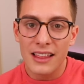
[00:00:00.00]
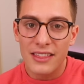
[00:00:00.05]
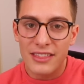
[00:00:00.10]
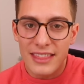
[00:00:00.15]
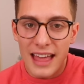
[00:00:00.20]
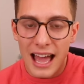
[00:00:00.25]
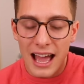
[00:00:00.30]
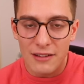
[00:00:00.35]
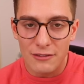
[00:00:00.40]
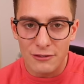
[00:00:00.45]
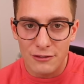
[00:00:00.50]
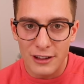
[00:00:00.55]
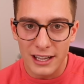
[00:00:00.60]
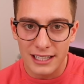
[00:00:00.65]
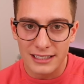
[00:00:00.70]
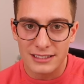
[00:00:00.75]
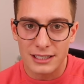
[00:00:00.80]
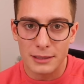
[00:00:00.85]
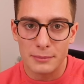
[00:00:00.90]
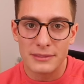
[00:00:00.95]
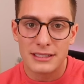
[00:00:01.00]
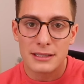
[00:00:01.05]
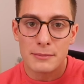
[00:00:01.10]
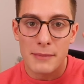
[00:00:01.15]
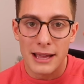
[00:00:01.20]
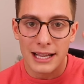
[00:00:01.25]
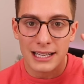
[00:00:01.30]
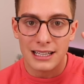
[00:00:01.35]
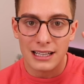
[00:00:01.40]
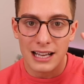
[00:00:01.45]
that victim's
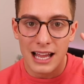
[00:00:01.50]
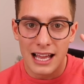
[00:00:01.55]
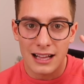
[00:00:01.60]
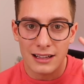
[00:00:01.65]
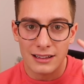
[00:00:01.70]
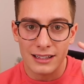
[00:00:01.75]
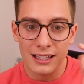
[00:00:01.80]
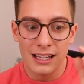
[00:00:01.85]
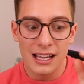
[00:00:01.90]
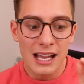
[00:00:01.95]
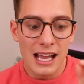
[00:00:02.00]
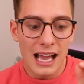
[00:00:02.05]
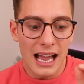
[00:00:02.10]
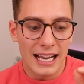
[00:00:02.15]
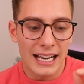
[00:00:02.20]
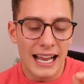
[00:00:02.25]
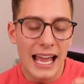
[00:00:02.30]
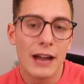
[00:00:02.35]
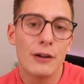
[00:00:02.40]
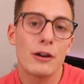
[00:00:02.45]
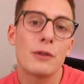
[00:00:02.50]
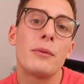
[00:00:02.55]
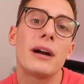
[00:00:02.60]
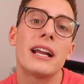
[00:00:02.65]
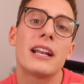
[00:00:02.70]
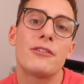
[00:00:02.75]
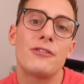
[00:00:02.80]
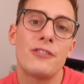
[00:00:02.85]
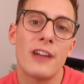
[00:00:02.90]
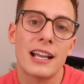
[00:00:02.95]
mental health and how it
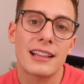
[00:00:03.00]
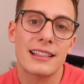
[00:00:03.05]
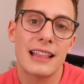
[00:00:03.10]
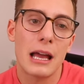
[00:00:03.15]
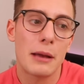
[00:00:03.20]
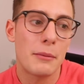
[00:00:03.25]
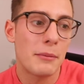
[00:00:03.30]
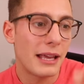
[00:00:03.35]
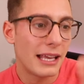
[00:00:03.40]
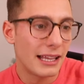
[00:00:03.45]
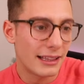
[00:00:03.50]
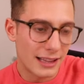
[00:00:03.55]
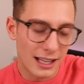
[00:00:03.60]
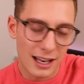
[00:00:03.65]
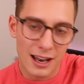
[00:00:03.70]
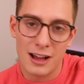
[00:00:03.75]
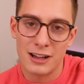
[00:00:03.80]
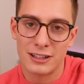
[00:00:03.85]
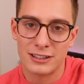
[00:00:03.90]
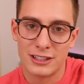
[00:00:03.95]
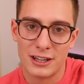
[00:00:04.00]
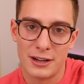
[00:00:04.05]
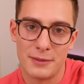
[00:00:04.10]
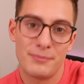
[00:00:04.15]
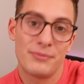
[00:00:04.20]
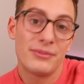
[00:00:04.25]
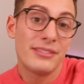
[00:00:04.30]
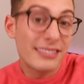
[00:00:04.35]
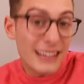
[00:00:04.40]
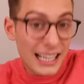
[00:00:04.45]
might affect them in the long term.